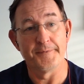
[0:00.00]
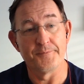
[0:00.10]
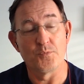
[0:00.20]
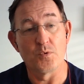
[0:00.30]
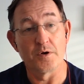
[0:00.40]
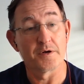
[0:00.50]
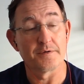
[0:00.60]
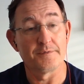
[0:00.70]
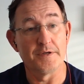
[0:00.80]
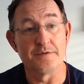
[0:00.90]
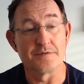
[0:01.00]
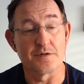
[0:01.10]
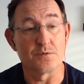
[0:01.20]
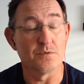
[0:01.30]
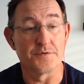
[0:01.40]
work in
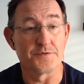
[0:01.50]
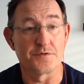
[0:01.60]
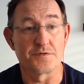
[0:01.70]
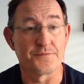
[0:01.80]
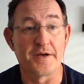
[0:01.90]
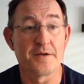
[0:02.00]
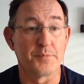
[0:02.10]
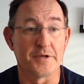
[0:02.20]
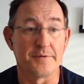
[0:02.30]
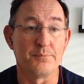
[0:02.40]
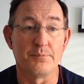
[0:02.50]
SQL is just fine, but